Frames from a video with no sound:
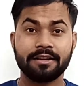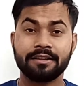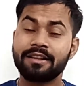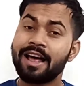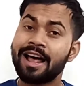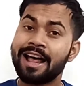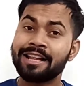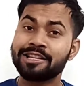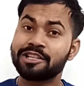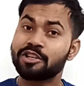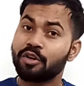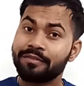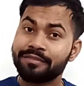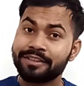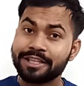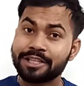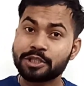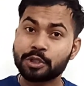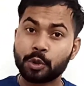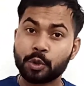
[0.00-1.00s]
the answer of
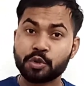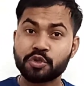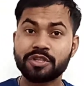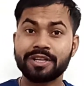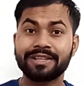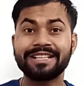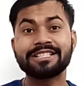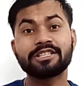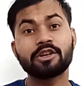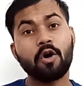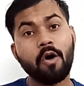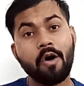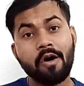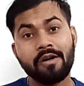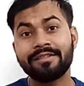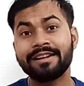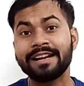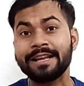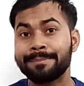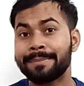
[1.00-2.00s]
this question is
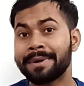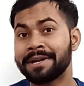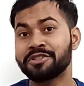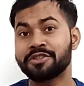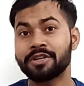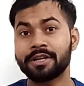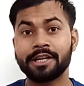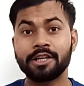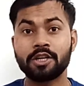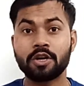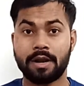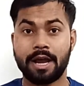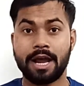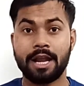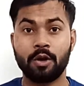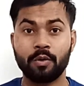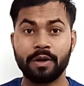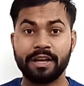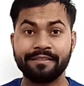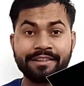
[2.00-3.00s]
already mentioned in your
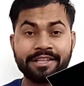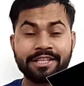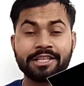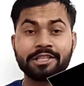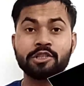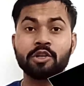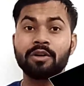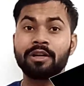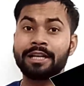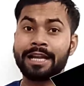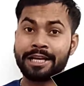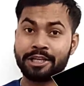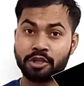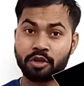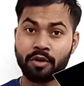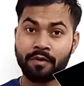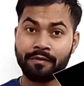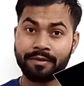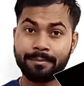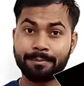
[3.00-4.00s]
LOE, which is your letter
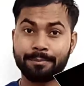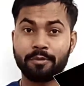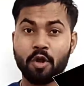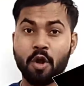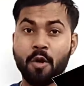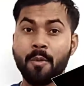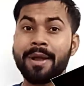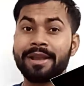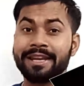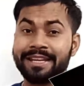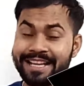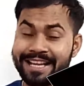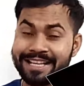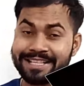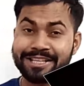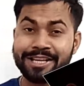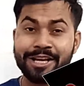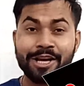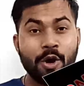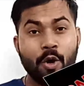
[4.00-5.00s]
of employment.
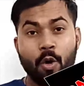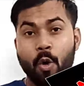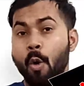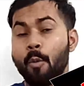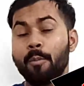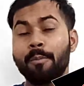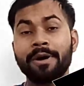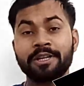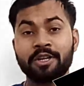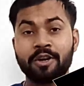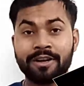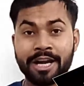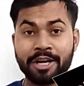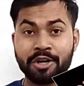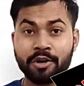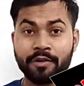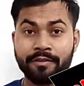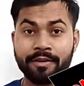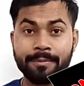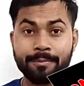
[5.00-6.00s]
Yes, open your
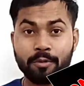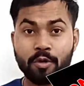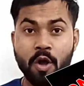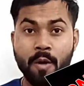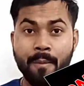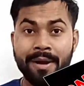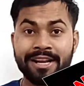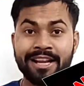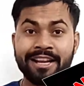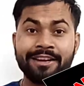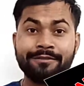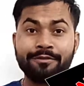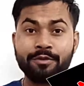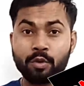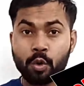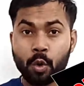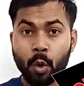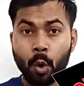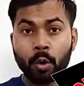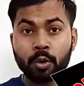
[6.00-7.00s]
letter of employment, and if you
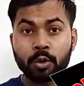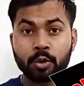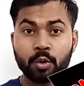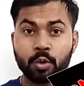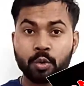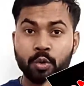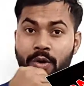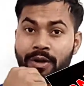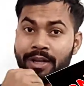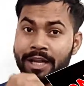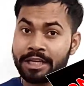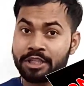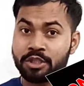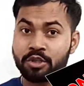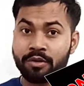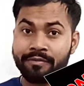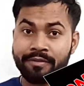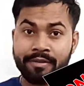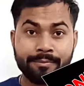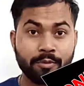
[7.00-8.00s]
go through your letter
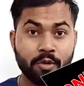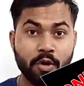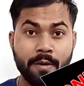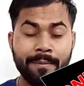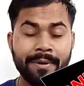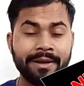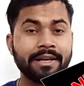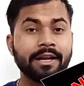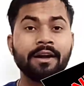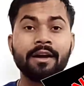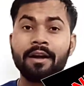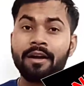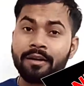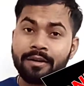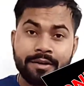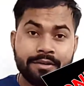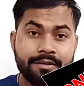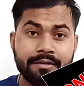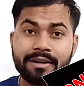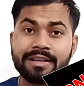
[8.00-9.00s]
of employment,
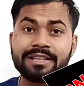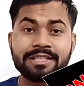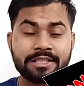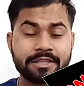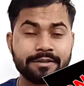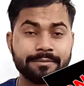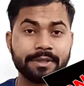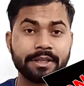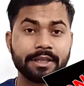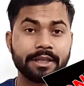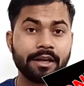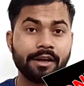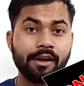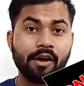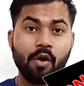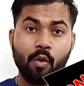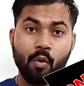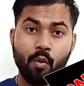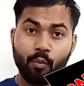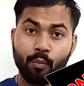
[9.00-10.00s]
trust me,
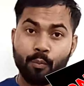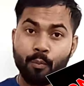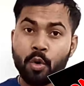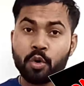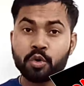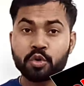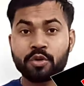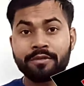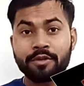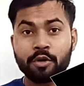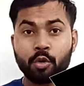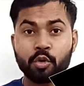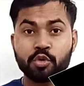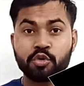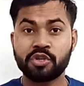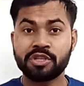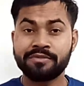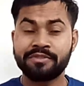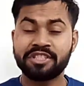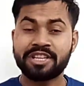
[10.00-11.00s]
most of the
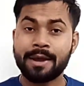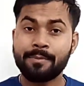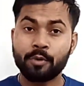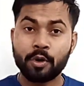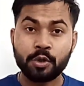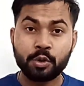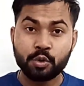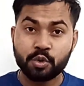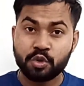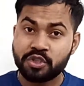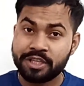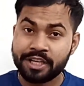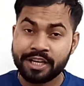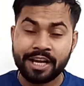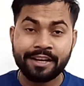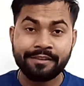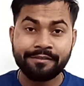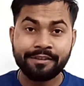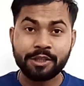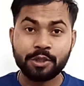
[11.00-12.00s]
questions which I'm going to
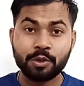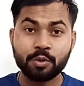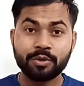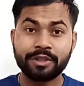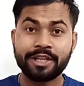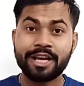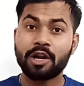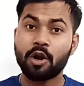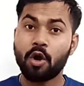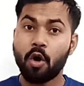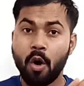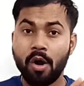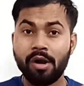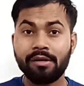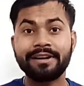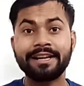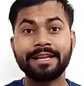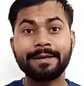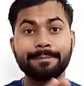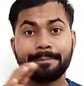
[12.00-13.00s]
share with you, they are
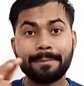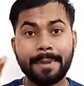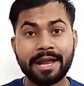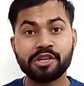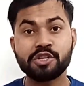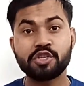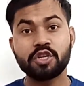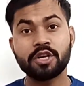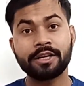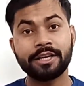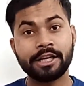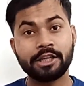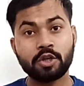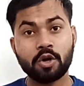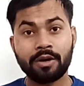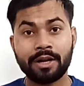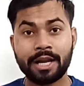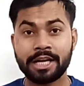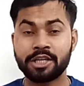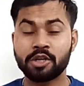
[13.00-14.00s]
already mentioned in your
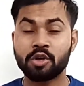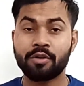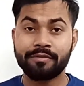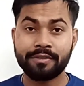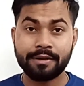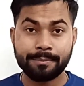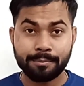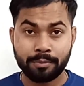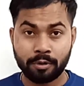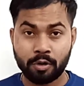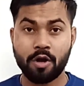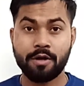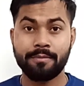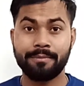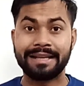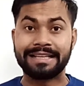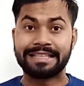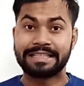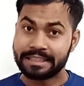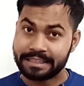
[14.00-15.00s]
letter of
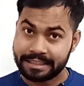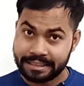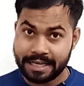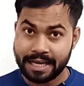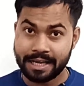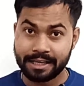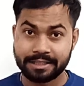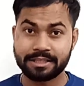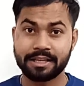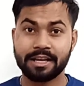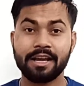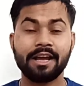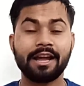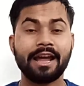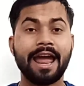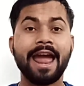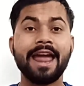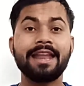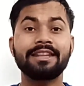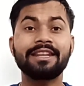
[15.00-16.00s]
employment. Yes,
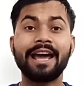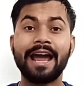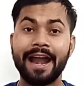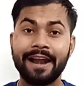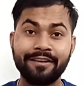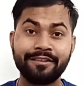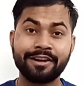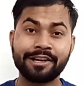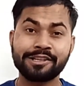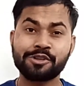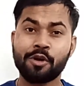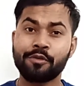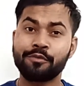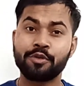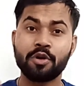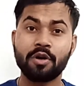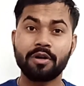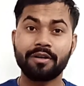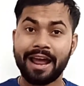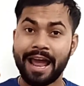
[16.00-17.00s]
and the address of
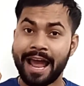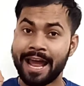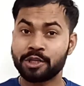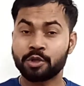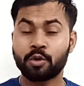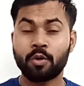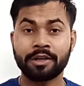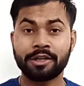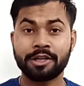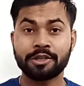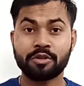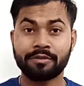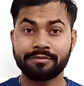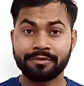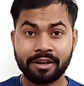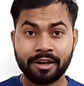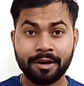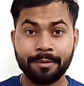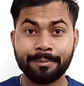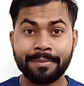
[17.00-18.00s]
your headquarters of the
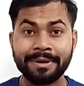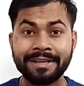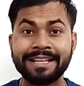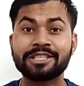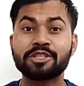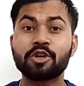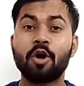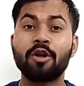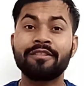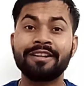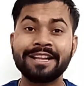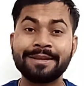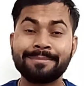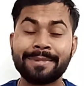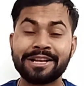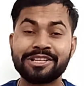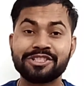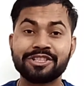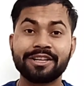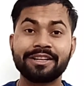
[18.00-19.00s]
company is already
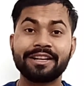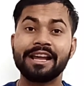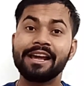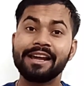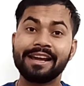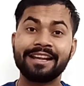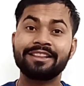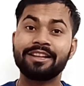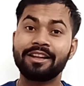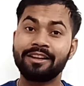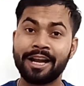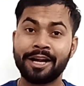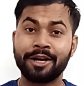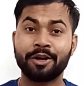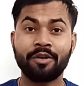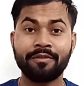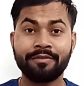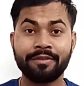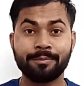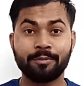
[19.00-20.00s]
mentioned in the letter
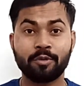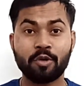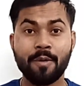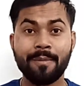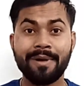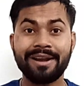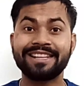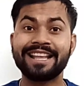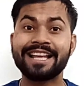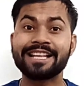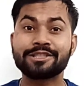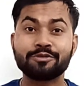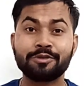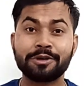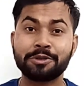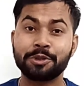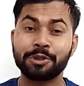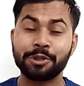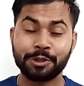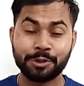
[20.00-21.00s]
of employment. That's
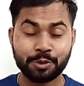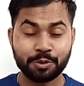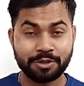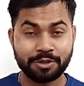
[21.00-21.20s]
what you need to